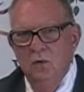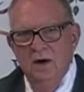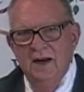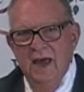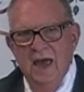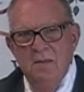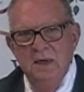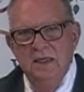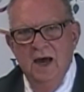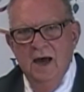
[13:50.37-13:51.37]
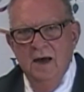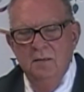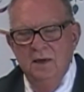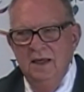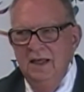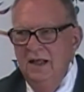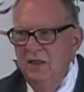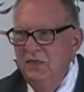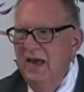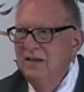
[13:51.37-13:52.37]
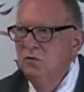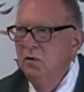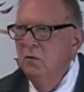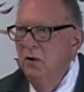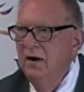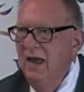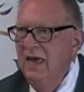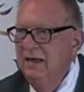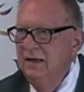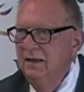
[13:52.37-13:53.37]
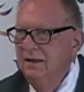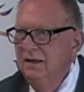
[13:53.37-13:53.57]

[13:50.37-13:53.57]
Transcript: What a happy time. That's where we're headed.